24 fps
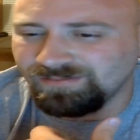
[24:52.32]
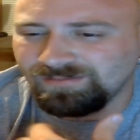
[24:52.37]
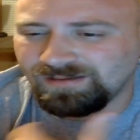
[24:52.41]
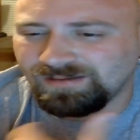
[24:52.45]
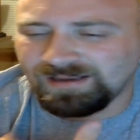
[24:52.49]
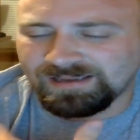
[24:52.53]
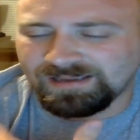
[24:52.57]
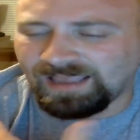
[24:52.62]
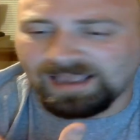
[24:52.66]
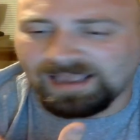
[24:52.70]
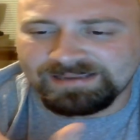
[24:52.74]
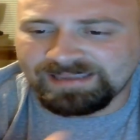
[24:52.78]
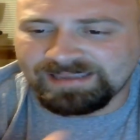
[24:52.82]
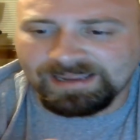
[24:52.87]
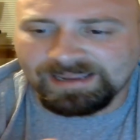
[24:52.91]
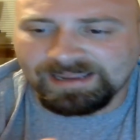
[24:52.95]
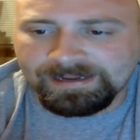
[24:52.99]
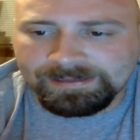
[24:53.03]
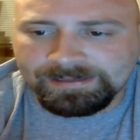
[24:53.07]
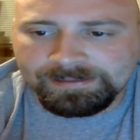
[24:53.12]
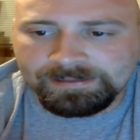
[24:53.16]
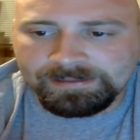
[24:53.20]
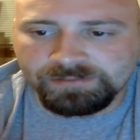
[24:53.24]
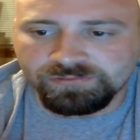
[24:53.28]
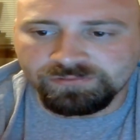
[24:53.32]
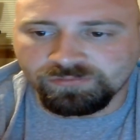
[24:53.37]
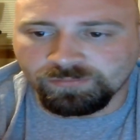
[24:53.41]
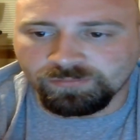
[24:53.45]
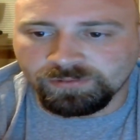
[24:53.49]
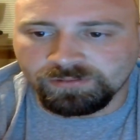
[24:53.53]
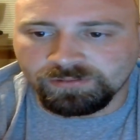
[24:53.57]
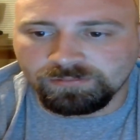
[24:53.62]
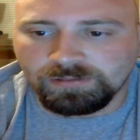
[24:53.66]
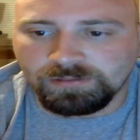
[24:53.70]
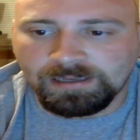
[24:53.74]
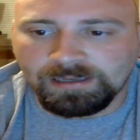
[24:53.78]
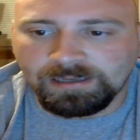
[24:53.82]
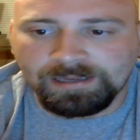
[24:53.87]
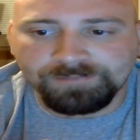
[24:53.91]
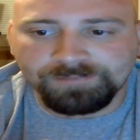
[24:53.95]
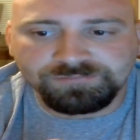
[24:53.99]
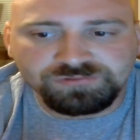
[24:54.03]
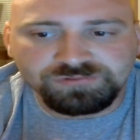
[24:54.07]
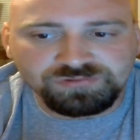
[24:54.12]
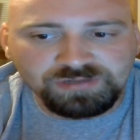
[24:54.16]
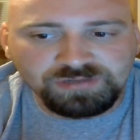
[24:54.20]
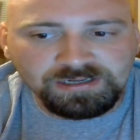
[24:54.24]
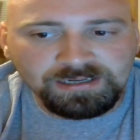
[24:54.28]
I can't get into it.
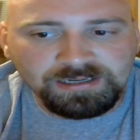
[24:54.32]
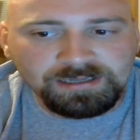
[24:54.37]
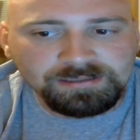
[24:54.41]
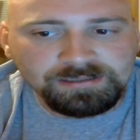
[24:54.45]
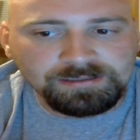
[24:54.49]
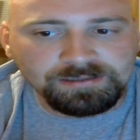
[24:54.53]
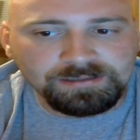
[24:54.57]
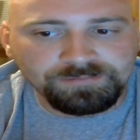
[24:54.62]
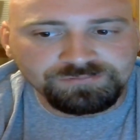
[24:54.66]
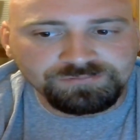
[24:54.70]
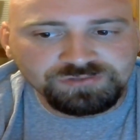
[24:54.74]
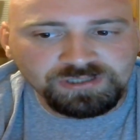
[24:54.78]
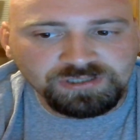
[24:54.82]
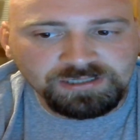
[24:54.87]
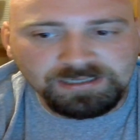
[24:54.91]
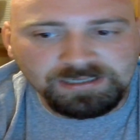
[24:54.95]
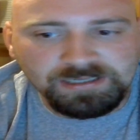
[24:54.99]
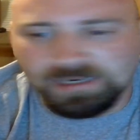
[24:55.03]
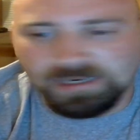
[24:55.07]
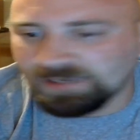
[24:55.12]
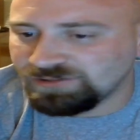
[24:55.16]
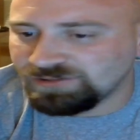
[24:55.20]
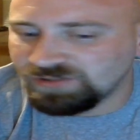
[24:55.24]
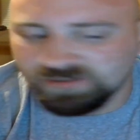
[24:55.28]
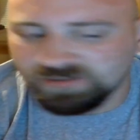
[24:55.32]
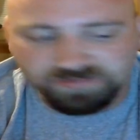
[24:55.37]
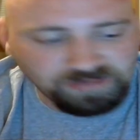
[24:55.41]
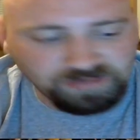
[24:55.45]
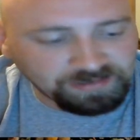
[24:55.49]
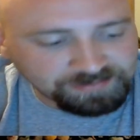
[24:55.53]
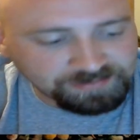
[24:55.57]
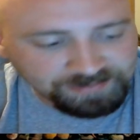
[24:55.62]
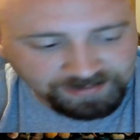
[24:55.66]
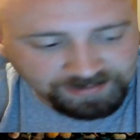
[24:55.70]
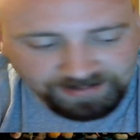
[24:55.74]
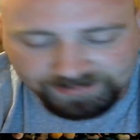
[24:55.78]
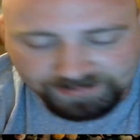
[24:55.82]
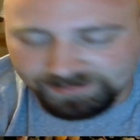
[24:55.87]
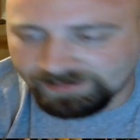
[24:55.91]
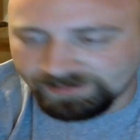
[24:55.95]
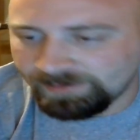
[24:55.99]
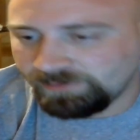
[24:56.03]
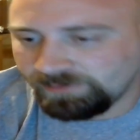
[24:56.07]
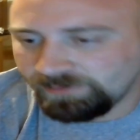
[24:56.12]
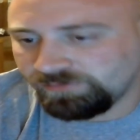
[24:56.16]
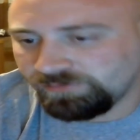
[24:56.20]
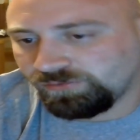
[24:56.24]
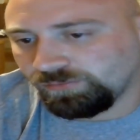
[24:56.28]
I've tried and I've tried. I can't
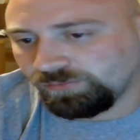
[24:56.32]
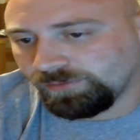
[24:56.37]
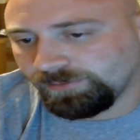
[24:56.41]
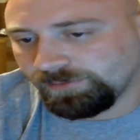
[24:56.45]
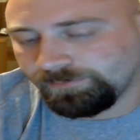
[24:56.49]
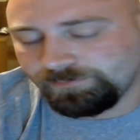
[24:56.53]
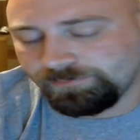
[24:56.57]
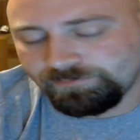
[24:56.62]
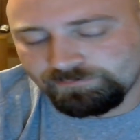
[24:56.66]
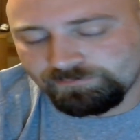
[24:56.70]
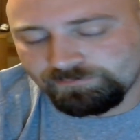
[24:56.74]
get into it.